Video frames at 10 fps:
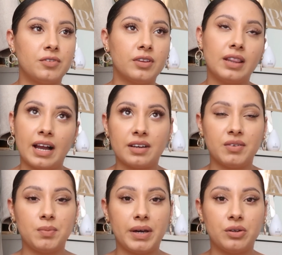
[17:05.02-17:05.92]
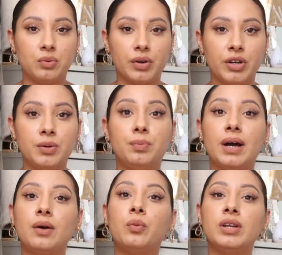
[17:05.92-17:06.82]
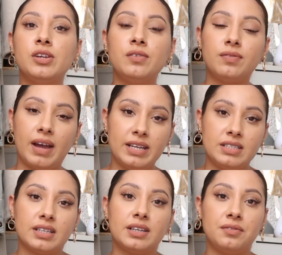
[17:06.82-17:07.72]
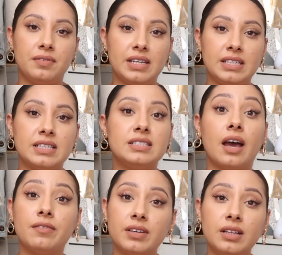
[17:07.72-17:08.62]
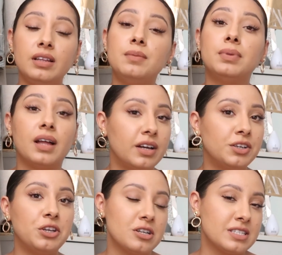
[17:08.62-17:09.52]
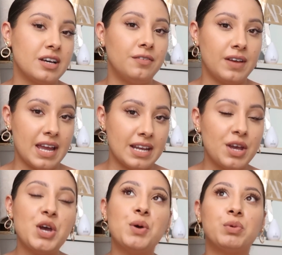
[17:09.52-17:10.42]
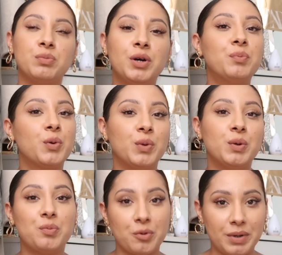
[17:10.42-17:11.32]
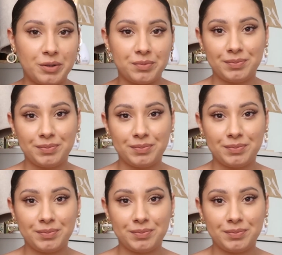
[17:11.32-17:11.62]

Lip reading: for lack of a better word. But when you find it convenient, definitely plug yourself in. Promote, promote, promote.